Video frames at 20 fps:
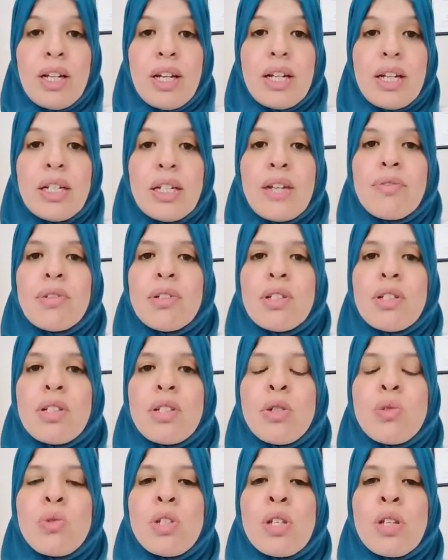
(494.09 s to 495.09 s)
And evil is
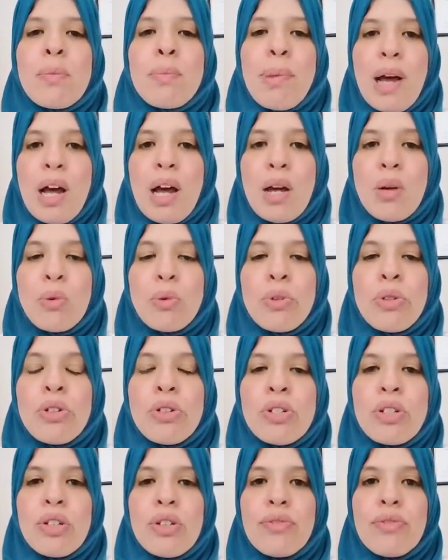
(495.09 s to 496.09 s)
using power
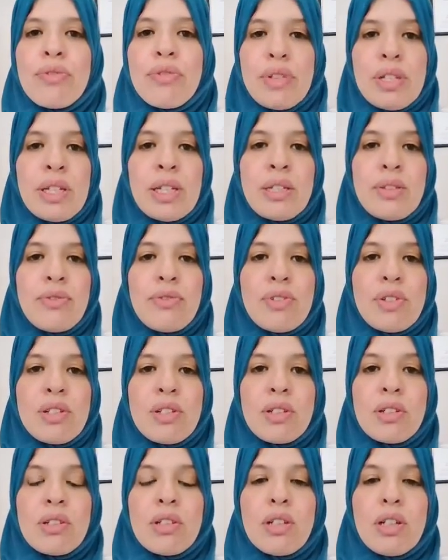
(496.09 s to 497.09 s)
to inflict
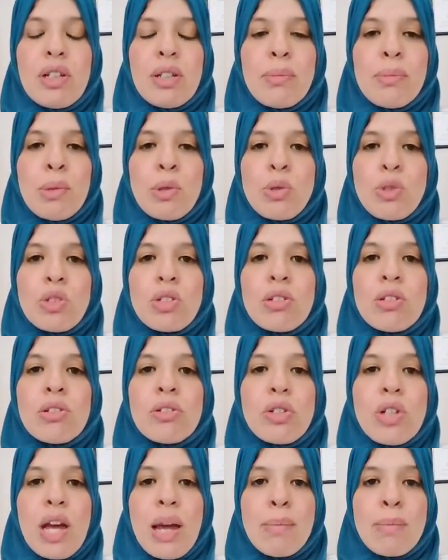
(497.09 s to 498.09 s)
physical and emotional
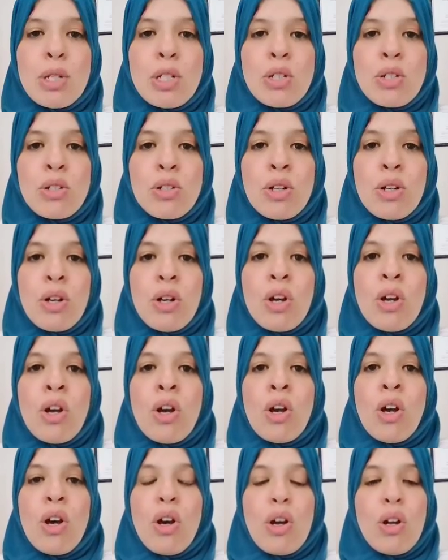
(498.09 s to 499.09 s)
damage
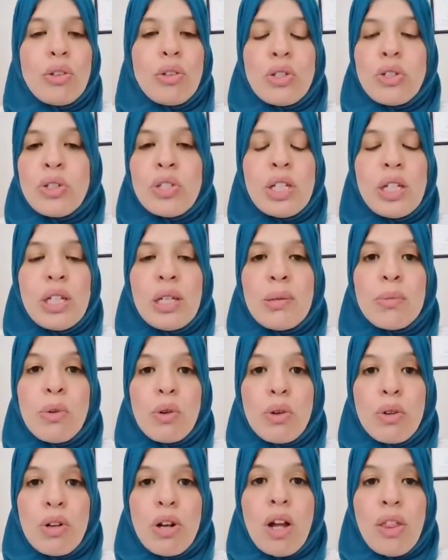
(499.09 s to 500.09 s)
on your team
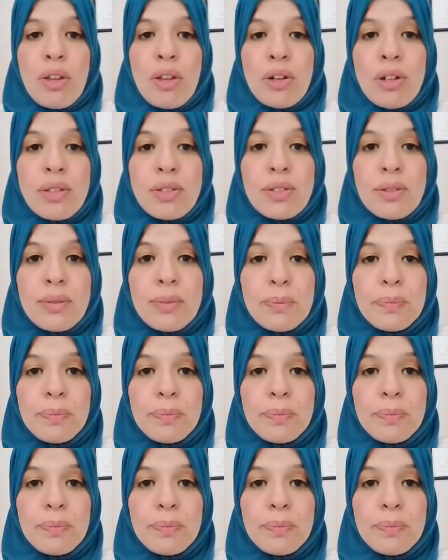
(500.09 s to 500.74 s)
or others.